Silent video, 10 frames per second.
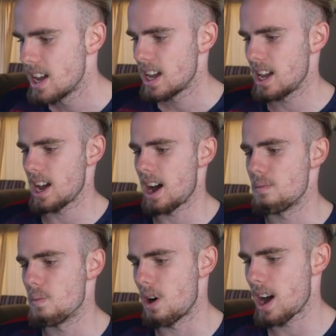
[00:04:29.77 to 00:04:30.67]
Here,
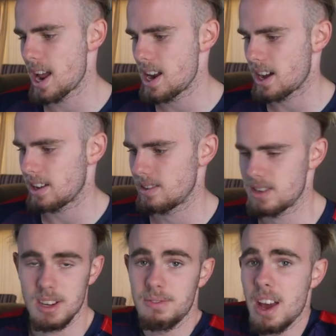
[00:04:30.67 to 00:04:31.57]
I'm wide. I
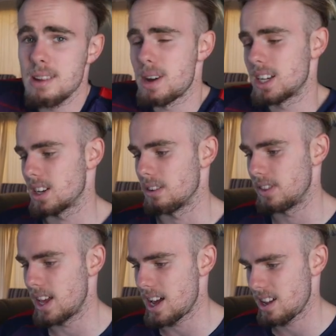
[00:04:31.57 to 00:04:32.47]
just found myself
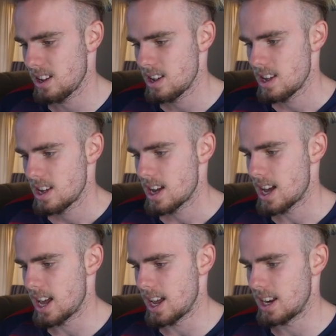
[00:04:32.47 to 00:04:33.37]
there,
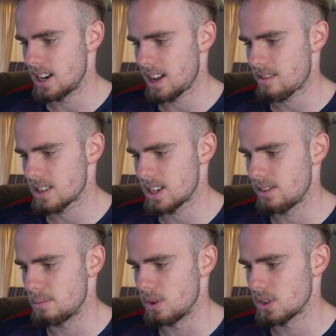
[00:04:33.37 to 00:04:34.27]
and I received
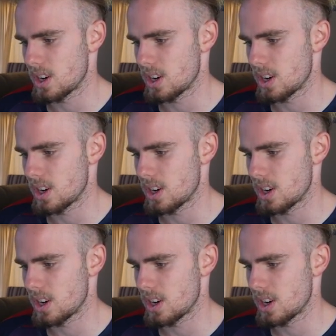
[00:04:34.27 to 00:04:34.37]
the ball.